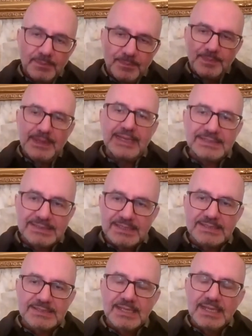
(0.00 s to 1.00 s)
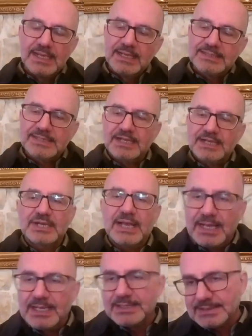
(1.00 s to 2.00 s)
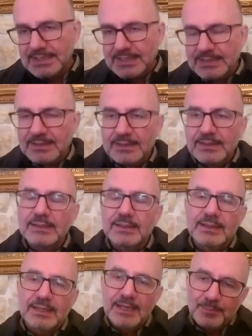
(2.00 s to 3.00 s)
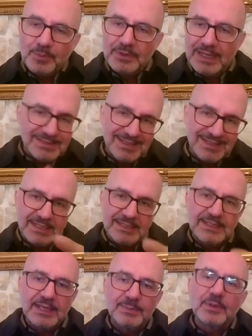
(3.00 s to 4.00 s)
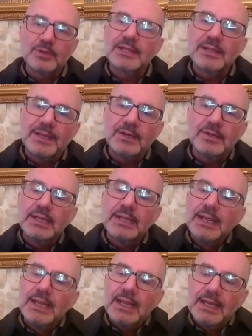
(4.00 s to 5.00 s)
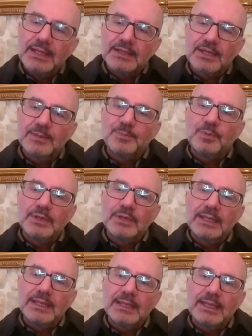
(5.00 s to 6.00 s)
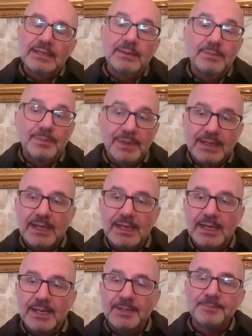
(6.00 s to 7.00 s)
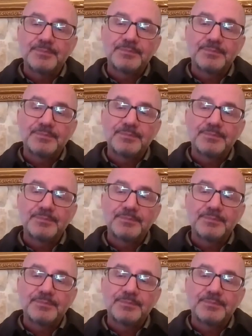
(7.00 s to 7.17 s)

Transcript: places, such as in Tripoli, other than here, Mount Lebanon, in Tripoli, in Bekaa,